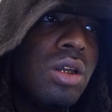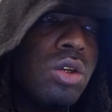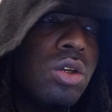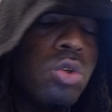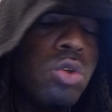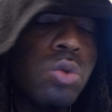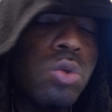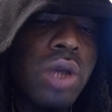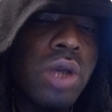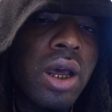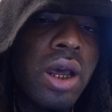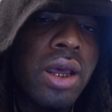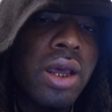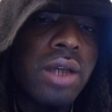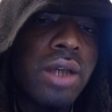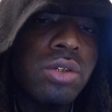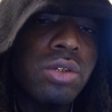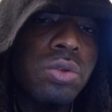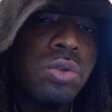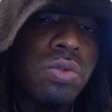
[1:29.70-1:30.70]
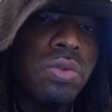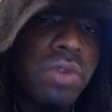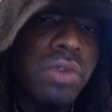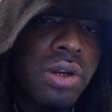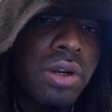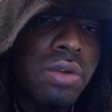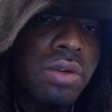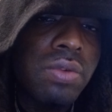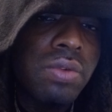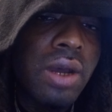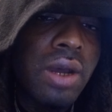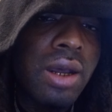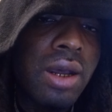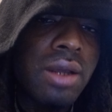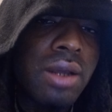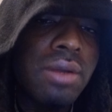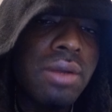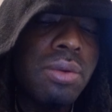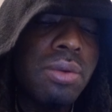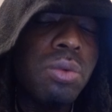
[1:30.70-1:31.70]
You do not have to
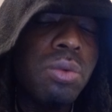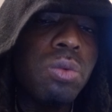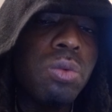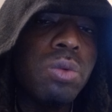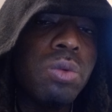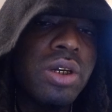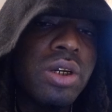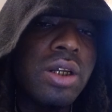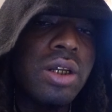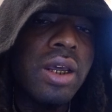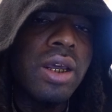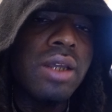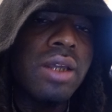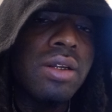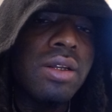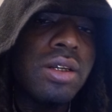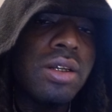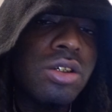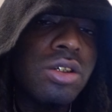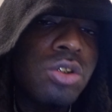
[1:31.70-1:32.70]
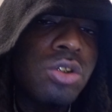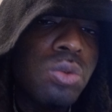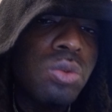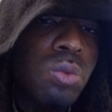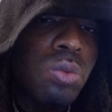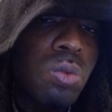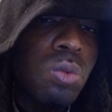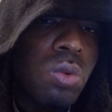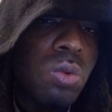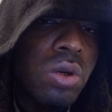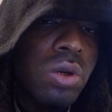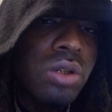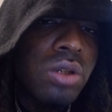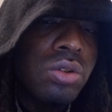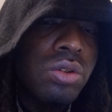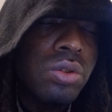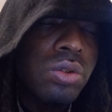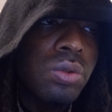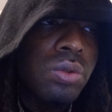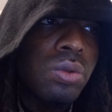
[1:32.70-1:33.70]
verify with that unless you
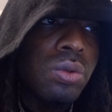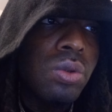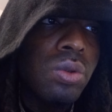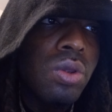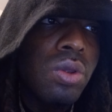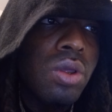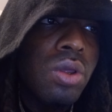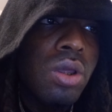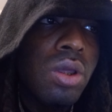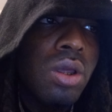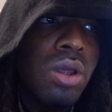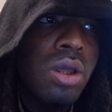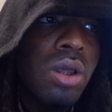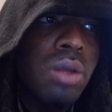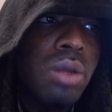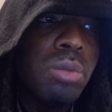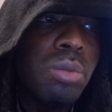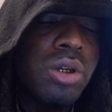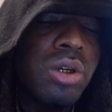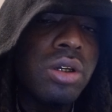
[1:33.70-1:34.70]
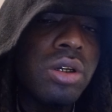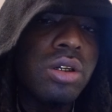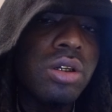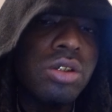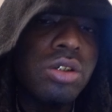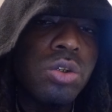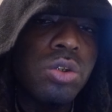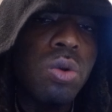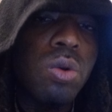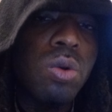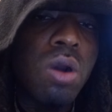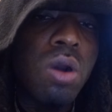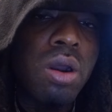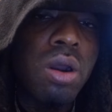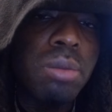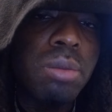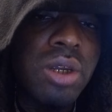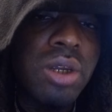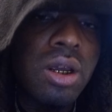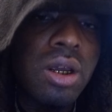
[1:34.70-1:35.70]
want to, because you
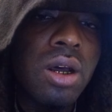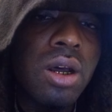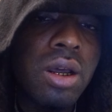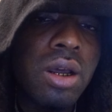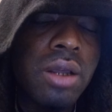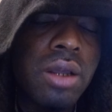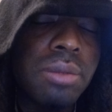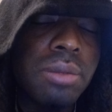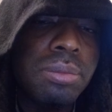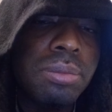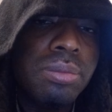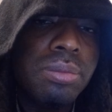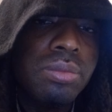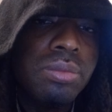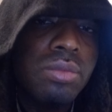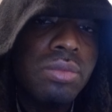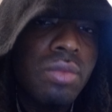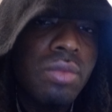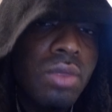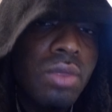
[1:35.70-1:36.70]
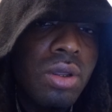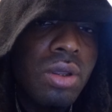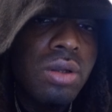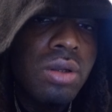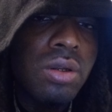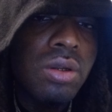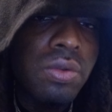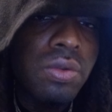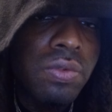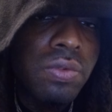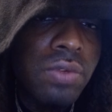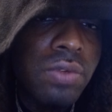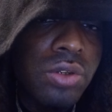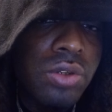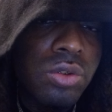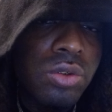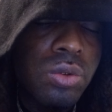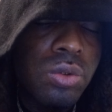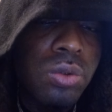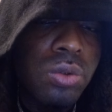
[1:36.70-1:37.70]
are beyond the
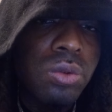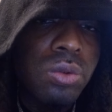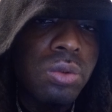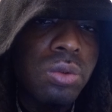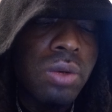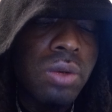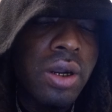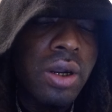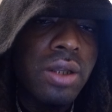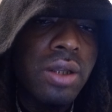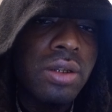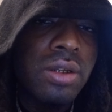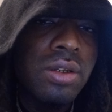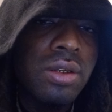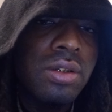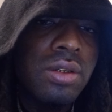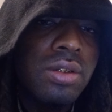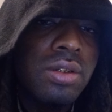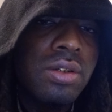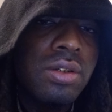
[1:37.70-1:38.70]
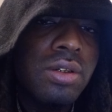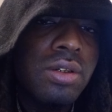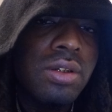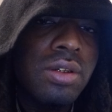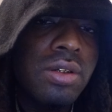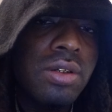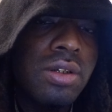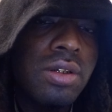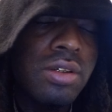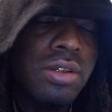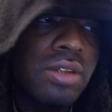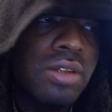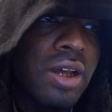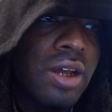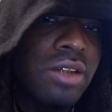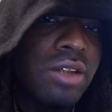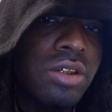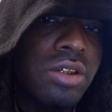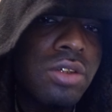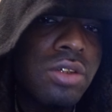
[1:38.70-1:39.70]
physical, right? It's
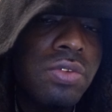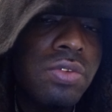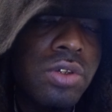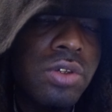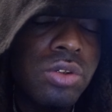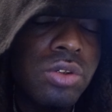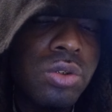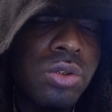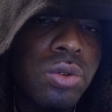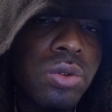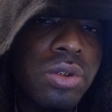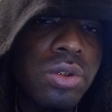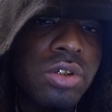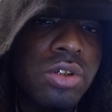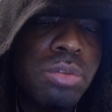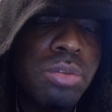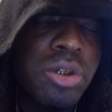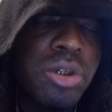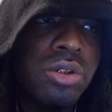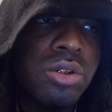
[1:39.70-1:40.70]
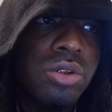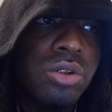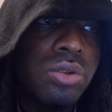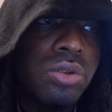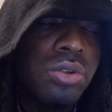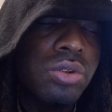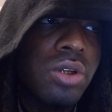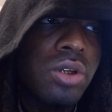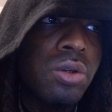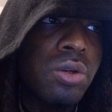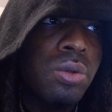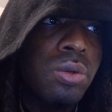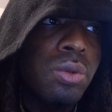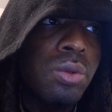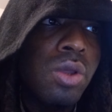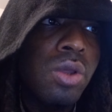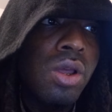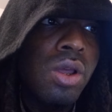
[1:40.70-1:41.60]
not just physical, it's spiritual. So